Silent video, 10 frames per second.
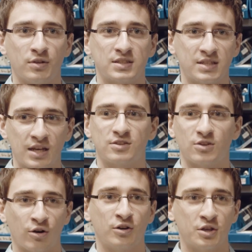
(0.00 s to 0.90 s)
when the
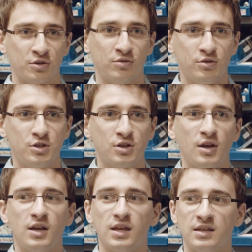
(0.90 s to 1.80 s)
stakes aren't huge
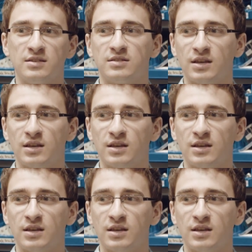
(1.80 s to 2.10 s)
is